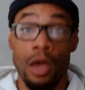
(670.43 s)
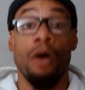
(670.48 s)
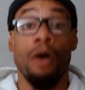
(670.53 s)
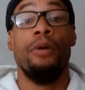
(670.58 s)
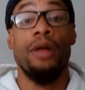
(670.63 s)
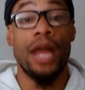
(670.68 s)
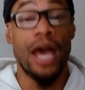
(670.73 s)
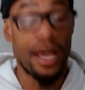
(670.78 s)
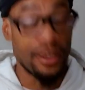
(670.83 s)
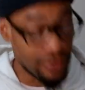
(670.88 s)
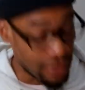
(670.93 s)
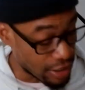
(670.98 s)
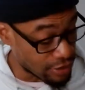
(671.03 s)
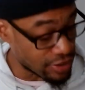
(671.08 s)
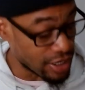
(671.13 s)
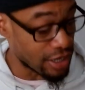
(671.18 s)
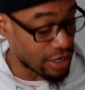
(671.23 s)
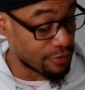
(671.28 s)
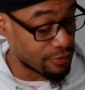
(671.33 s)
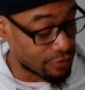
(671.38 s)
When I start
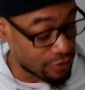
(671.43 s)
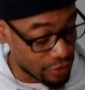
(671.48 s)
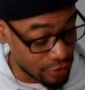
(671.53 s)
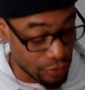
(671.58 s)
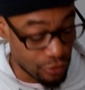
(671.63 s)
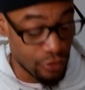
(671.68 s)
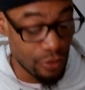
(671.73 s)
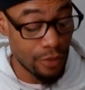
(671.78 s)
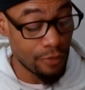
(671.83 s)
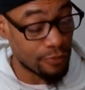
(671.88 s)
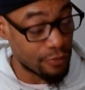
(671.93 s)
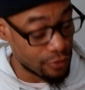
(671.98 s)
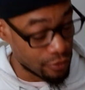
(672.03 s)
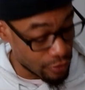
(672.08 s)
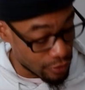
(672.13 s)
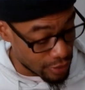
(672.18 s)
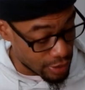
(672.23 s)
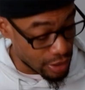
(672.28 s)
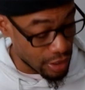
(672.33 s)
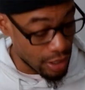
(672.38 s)
taking do, doing
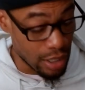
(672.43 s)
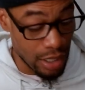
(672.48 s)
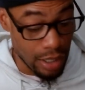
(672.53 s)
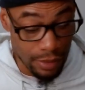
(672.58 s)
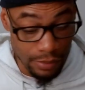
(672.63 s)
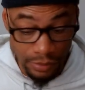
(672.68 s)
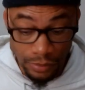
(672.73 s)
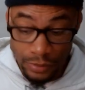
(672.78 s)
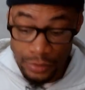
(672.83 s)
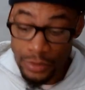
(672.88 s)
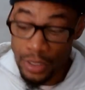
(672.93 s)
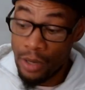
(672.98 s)
doing um,